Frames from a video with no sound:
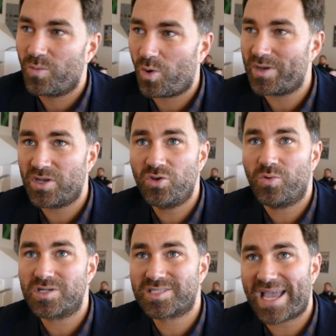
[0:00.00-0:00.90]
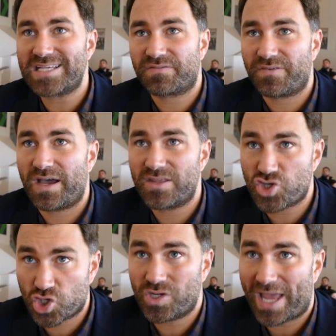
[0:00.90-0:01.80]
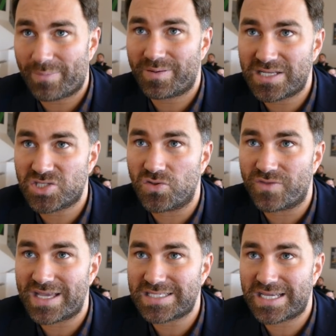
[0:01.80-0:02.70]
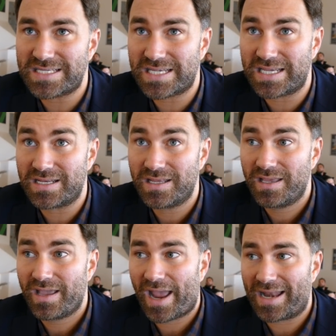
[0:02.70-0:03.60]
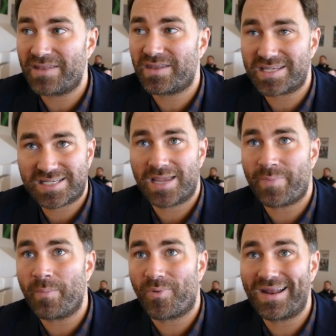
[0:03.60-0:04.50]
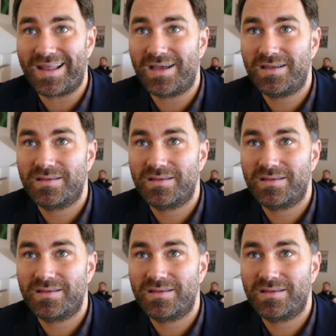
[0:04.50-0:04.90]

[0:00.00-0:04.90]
What we knew was that is a fight that should happen in 2018, and under the same umbrella,